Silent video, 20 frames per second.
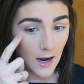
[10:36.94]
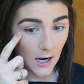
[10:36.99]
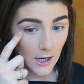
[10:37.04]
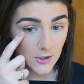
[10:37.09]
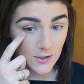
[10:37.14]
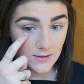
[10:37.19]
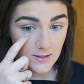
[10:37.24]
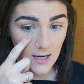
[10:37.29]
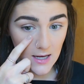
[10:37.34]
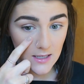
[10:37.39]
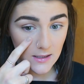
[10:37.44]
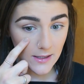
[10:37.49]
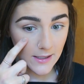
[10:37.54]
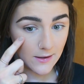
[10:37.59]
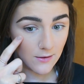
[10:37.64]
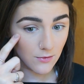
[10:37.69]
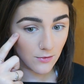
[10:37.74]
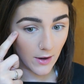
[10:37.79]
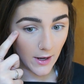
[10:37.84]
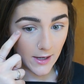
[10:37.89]
I just had it
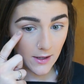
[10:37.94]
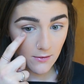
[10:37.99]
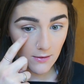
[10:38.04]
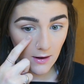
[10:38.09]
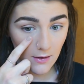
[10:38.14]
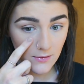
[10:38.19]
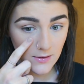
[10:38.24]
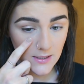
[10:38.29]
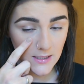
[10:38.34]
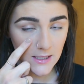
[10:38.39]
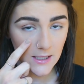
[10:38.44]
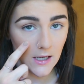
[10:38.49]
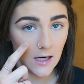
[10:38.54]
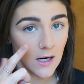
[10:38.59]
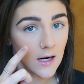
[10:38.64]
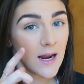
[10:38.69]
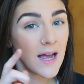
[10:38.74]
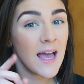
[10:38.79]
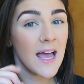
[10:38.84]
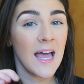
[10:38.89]
like right around
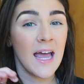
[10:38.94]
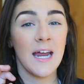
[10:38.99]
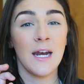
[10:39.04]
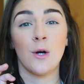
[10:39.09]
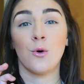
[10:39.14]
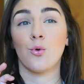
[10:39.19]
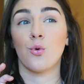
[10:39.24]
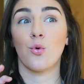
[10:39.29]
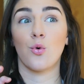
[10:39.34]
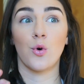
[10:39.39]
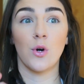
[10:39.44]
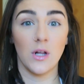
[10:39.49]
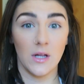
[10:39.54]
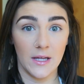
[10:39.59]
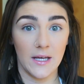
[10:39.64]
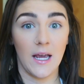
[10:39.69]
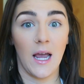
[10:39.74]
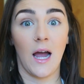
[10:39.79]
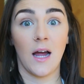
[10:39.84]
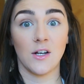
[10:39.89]
here, and it
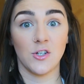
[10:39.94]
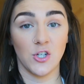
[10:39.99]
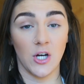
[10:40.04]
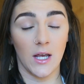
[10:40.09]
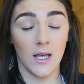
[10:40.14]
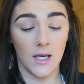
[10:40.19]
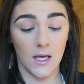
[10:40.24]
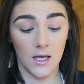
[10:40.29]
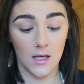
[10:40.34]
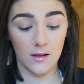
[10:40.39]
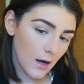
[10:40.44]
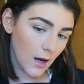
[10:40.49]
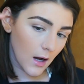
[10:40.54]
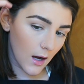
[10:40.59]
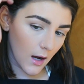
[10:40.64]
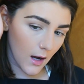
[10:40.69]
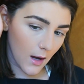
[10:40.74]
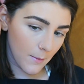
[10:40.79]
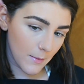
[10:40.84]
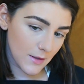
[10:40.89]
really got
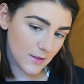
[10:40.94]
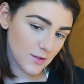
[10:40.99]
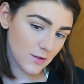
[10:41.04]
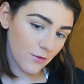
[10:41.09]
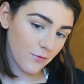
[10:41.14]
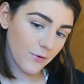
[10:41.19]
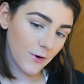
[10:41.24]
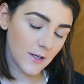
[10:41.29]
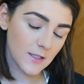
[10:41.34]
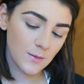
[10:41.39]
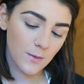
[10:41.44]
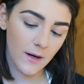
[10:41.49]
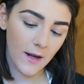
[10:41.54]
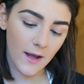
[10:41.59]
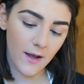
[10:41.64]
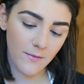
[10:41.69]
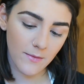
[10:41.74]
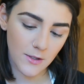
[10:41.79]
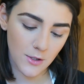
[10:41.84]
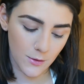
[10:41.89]
janky. So first what I
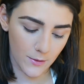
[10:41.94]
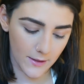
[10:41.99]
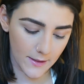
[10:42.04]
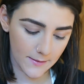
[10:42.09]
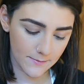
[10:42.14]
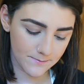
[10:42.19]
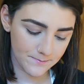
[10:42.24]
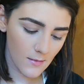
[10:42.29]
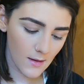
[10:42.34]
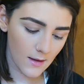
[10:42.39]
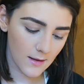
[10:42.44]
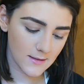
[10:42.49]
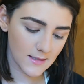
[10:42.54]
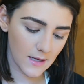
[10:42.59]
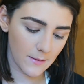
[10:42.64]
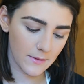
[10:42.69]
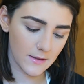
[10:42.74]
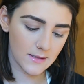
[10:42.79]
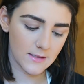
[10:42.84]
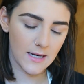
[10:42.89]
have been doing is
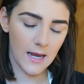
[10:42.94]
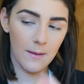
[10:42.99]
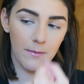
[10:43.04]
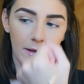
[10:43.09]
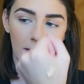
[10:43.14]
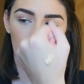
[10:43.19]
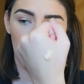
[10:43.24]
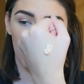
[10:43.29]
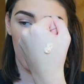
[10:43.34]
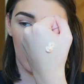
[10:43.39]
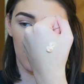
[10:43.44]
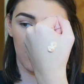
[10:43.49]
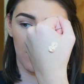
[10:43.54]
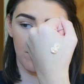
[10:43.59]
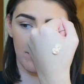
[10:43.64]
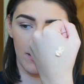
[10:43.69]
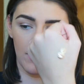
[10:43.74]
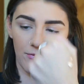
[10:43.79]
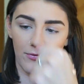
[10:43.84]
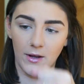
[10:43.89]
I've been dabbing it around with
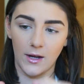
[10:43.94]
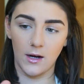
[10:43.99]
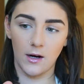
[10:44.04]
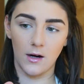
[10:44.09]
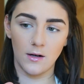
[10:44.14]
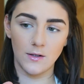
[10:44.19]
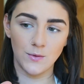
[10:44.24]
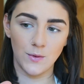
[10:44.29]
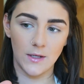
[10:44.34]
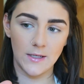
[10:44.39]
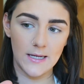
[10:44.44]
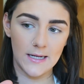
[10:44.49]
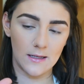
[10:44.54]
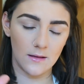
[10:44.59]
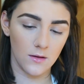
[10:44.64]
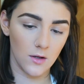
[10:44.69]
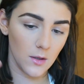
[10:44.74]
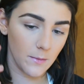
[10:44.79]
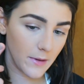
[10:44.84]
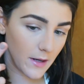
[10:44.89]
my finger. So I take a
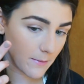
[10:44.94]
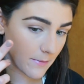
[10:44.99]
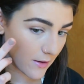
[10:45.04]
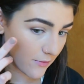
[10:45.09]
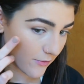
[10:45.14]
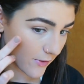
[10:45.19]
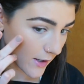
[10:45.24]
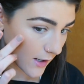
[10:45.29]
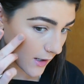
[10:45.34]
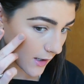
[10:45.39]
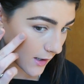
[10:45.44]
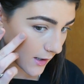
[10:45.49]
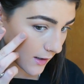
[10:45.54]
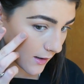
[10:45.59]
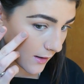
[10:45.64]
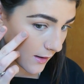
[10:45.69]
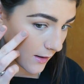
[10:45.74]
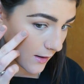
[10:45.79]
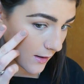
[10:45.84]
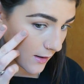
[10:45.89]
little bit on my finger,
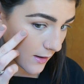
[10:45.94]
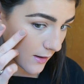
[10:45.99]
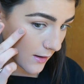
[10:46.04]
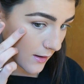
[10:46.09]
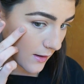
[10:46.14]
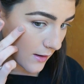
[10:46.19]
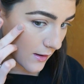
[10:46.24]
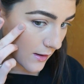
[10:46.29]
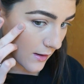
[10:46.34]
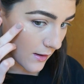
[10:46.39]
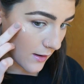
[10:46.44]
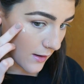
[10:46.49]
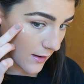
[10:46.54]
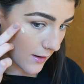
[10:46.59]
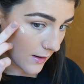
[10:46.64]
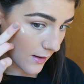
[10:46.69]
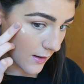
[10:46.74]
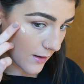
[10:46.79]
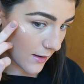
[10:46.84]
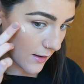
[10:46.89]

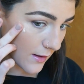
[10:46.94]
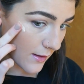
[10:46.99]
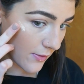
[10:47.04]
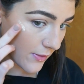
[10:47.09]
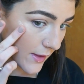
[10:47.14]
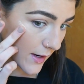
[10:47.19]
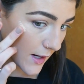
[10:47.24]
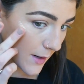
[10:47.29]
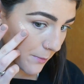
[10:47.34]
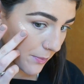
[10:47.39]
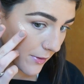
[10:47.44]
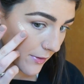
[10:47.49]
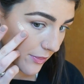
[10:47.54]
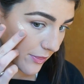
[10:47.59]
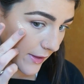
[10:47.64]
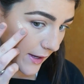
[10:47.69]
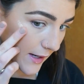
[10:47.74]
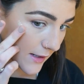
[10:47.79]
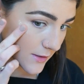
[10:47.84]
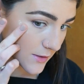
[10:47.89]
and then I put
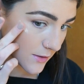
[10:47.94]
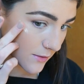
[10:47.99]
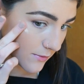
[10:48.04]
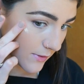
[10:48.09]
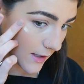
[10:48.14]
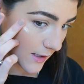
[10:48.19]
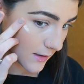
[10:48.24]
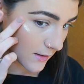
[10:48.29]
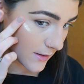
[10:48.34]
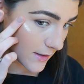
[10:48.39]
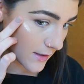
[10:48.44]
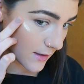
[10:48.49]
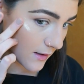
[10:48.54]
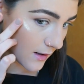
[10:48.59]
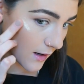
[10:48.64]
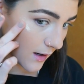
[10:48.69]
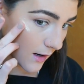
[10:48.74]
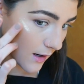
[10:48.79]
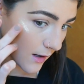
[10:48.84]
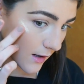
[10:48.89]
that directly
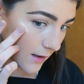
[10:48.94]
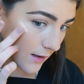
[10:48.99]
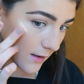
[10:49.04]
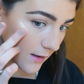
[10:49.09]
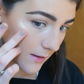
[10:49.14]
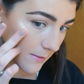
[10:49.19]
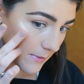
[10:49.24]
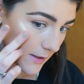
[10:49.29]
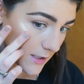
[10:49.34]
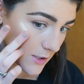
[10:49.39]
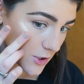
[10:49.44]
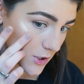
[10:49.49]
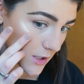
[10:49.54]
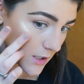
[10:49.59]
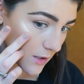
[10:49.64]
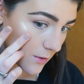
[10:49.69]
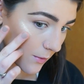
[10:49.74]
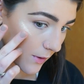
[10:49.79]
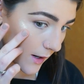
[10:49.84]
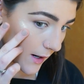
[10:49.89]
on my
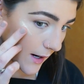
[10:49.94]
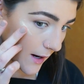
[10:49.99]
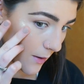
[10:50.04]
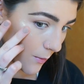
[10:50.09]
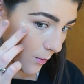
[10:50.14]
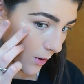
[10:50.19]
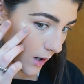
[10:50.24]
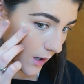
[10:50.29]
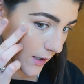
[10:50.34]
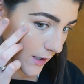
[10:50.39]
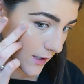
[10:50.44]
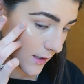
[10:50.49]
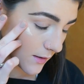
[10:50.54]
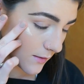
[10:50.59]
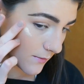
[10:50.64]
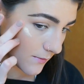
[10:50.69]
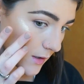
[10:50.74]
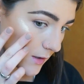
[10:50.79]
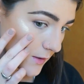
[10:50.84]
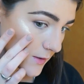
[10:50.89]
cheek where I want it.